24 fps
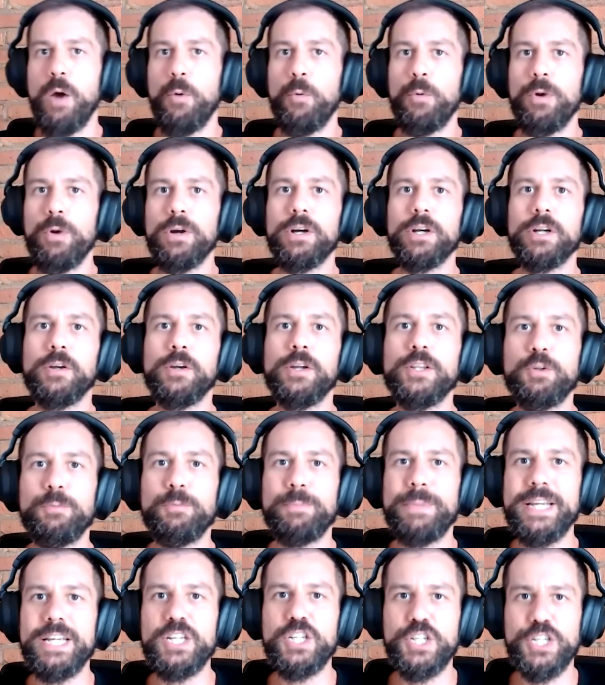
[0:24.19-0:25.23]
We're going
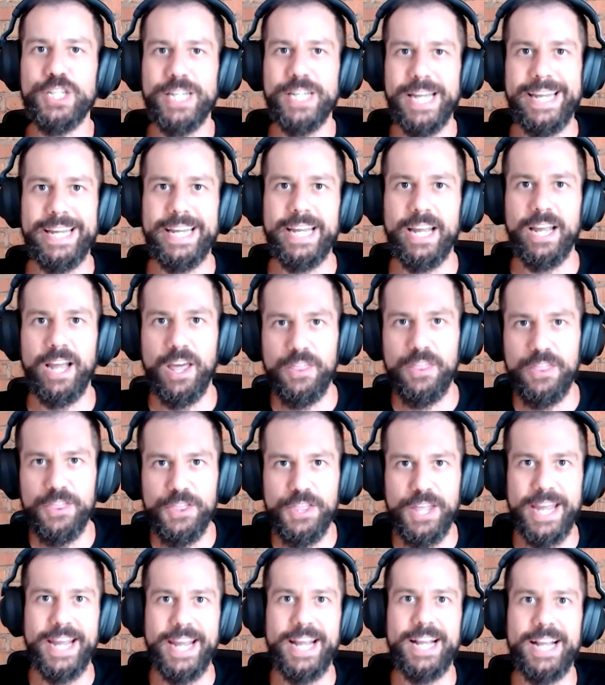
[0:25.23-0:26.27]
to be shaking
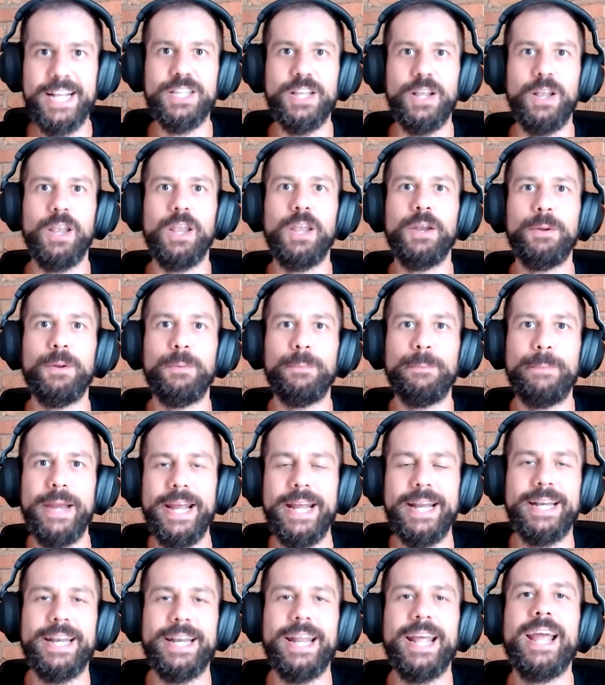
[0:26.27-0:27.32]
things a little
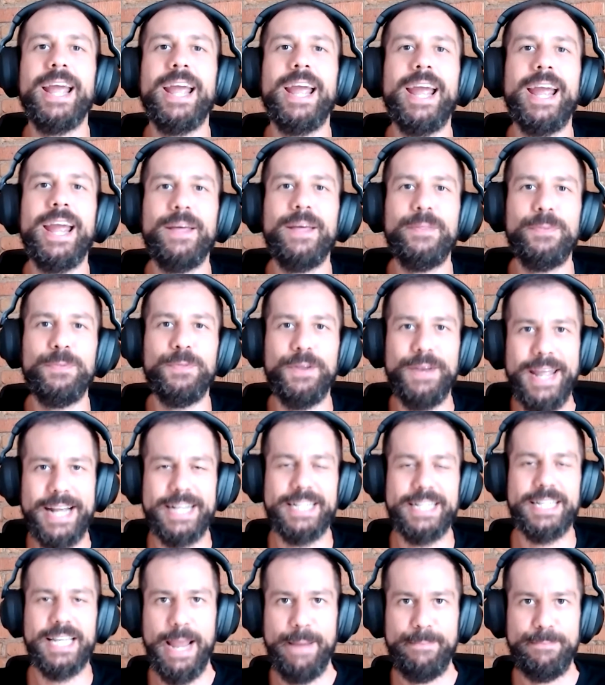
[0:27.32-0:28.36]
bit in the
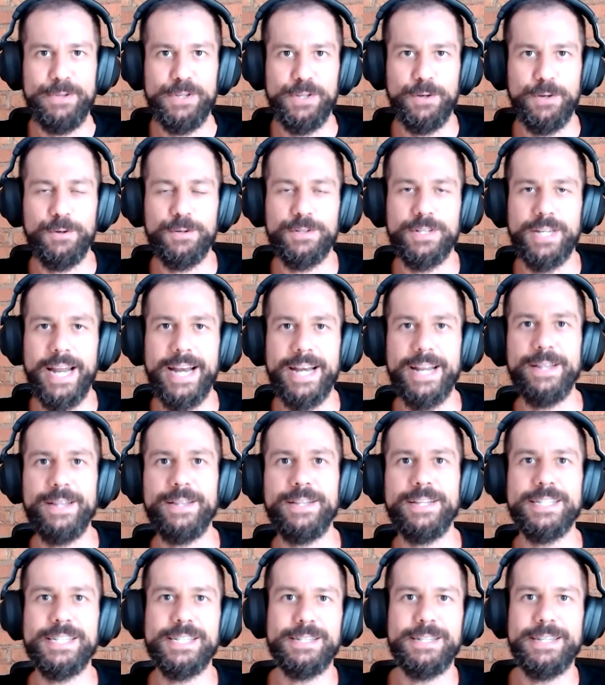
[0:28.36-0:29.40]
next episodes and
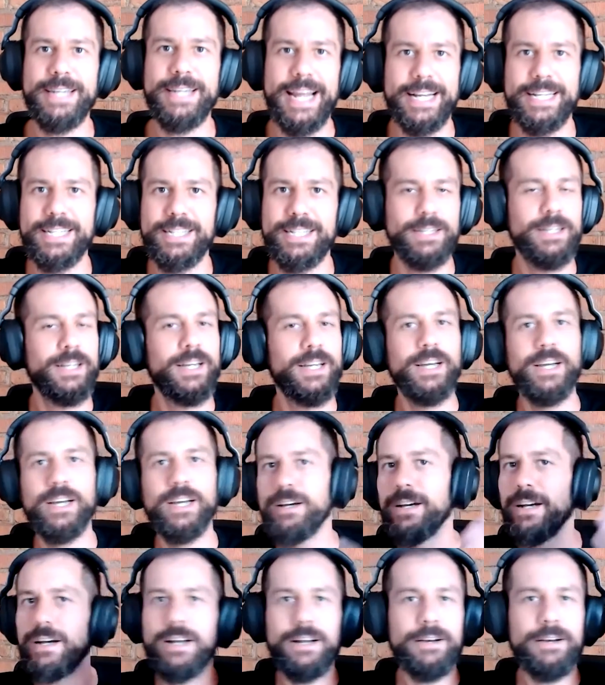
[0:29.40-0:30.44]
in this next
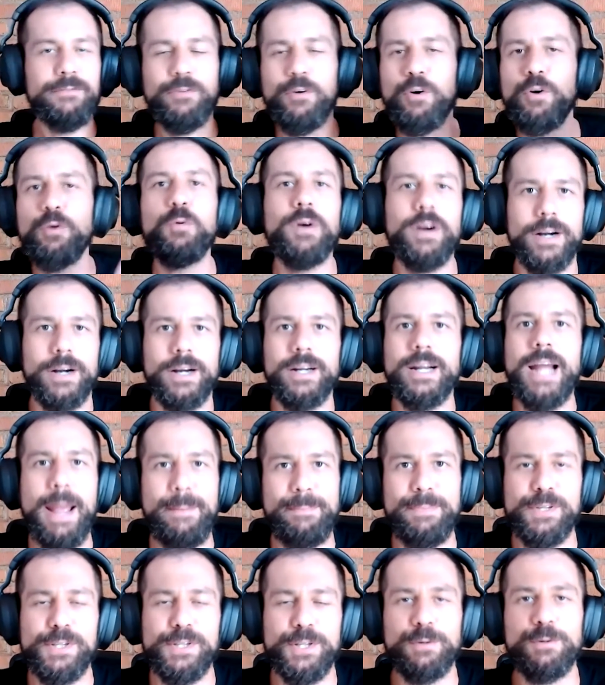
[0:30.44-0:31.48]
and forward
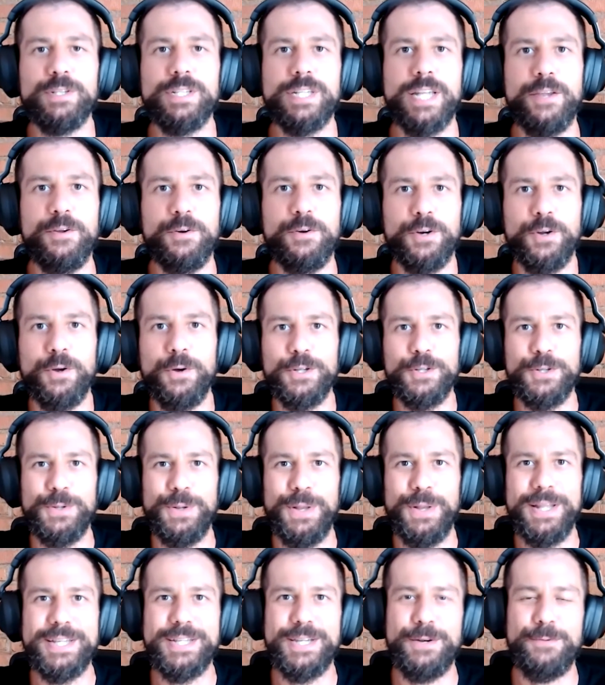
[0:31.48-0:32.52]
episodes that you're going to
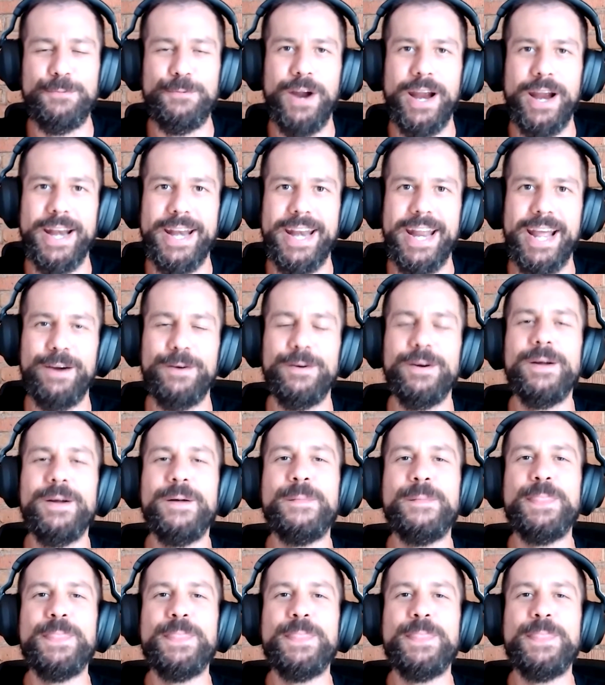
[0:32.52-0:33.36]
listen right now